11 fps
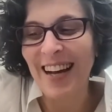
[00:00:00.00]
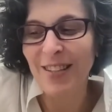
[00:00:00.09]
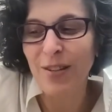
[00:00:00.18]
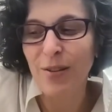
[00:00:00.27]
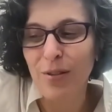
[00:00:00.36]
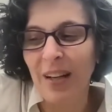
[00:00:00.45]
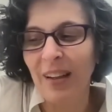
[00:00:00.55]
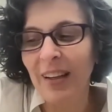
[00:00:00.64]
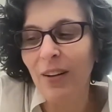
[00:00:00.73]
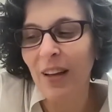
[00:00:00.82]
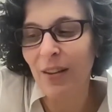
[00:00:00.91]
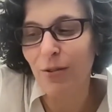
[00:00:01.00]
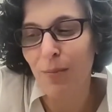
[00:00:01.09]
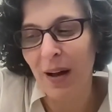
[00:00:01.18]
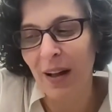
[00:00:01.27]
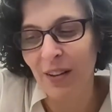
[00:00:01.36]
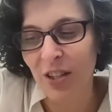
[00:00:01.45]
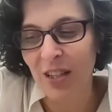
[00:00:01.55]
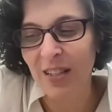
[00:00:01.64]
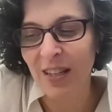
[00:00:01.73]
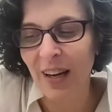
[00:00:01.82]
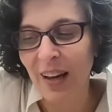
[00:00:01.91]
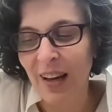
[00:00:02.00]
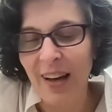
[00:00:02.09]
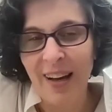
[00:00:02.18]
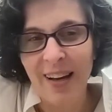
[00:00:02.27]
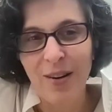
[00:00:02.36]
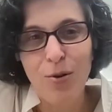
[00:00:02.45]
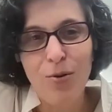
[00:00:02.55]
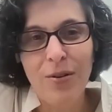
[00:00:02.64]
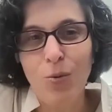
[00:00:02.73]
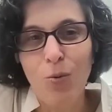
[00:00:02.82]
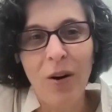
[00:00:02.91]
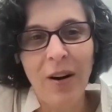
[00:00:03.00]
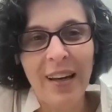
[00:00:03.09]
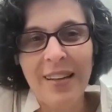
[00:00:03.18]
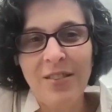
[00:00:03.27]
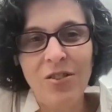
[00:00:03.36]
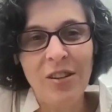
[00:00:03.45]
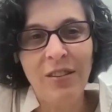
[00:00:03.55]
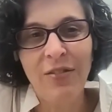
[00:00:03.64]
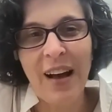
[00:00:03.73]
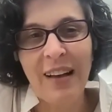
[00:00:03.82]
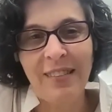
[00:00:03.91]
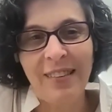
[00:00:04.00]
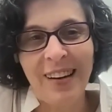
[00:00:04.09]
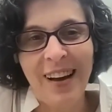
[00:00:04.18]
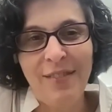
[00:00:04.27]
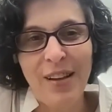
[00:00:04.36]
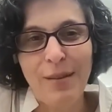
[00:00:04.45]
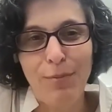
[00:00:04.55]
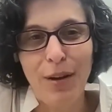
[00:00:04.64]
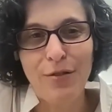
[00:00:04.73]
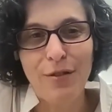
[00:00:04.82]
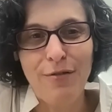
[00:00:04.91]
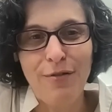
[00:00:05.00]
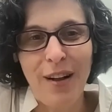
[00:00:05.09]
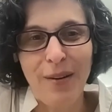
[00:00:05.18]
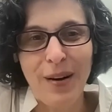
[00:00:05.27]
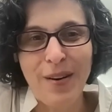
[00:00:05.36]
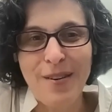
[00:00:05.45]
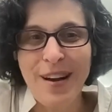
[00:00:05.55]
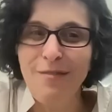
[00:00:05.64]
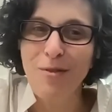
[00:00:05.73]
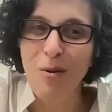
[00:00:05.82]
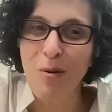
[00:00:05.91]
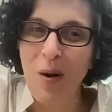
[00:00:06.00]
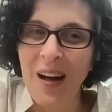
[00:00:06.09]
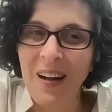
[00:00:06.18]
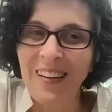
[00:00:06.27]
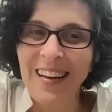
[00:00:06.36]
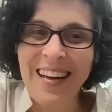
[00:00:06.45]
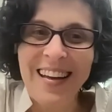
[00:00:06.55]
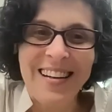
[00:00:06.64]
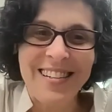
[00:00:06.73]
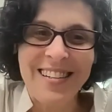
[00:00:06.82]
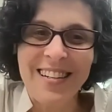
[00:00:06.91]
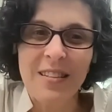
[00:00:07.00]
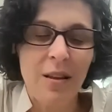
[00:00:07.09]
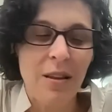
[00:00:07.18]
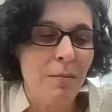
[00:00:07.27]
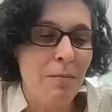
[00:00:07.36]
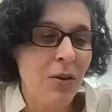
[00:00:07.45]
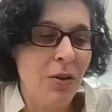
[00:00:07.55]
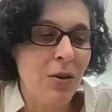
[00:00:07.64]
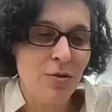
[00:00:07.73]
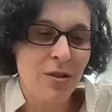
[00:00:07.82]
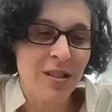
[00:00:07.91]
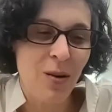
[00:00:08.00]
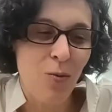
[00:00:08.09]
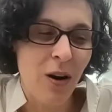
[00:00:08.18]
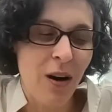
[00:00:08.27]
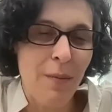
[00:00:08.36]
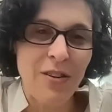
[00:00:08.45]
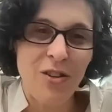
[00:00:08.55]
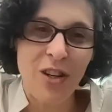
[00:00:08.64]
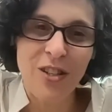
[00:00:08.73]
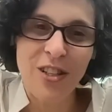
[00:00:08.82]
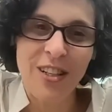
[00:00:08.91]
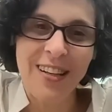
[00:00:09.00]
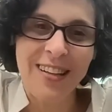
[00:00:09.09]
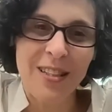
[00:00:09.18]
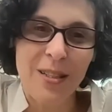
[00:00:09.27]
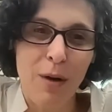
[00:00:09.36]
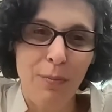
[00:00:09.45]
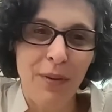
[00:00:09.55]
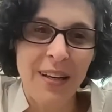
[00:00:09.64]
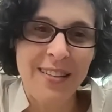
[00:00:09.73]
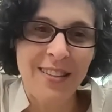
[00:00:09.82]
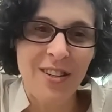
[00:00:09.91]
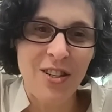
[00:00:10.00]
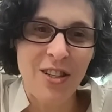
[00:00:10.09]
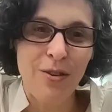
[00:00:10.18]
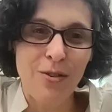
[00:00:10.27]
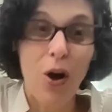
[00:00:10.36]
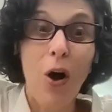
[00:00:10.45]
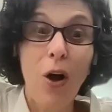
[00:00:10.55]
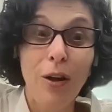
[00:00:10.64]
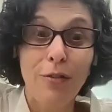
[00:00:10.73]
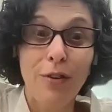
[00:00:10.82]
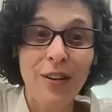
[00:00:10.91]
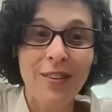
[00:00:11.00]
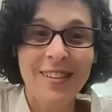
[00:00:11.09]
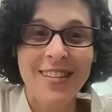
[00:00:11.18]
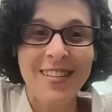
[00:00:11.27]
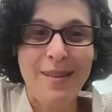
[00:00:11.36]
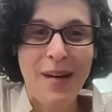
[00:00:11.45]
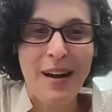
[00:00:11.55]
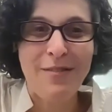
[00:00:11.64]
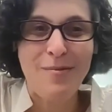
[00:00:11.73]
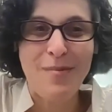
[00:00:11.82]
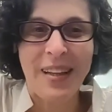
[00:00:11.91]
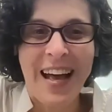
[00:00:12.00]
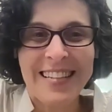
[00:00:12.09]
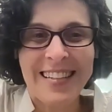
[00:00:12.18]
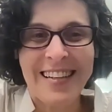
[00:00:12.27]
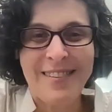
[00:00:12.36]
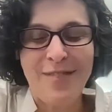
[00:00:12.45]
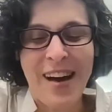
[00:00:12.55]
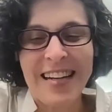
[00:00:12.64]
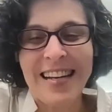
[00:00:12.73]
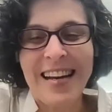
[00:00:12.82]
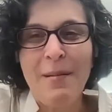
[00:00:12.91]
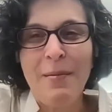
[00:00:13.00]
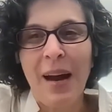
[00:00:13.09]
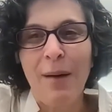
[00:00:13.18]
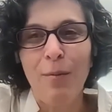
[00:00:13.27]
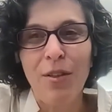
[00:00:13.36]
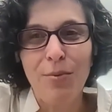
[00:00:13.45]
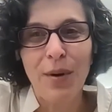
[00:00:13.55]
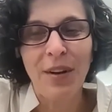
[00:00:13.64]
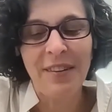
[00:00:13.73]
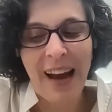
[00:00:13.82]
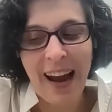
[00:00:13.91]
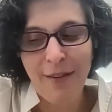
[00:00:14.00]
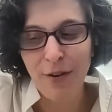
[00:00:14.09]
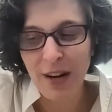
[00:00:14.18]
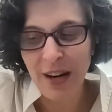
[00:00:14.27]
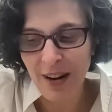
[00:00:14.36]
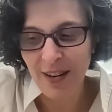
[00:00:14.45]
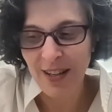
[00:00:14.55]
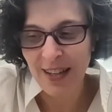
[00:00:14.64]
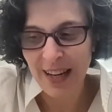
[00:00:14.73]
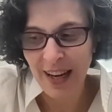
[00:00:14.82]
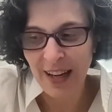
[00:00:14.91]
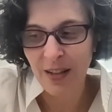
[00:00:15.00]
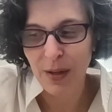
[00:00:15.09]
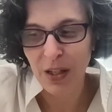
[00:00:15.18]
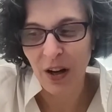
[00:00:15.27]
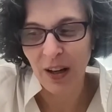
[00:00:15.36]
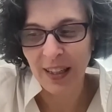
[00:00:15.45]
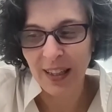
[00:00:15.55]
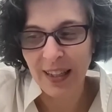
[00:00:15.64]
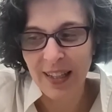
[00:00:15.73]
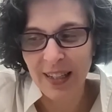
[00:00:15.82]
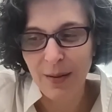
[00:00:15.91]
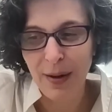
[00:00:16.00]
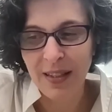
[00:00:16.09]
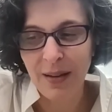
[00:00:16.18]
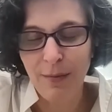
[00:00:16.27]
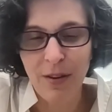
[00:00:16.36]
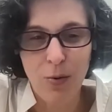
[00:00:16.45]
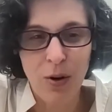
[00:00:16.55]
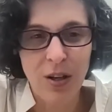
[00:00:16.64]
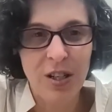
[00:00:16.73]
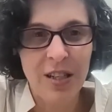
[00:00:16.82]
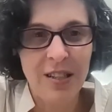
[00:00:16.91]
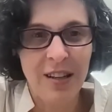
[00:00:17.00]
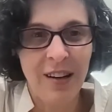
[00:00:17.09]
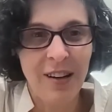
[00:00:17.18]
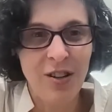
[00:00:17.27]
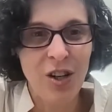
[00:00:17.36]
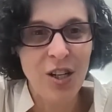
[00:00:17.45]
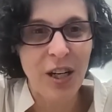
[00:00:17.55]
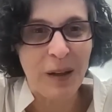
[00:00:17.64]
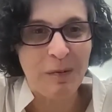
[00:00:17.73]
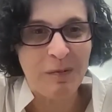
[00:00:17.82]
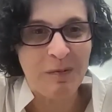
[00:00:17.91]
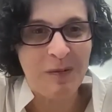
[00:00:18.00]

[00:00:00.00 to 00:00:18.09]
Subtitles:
Statz, who's a legal anthropologist whose work is just fascinating. I've had the pleasure of following her now for a while. She does the most interesting work about judging in small places. She goes all over, just came back from Alaska, in fact. And we're thrilled to have her here today to be talking to us about some of the work she's done on judging.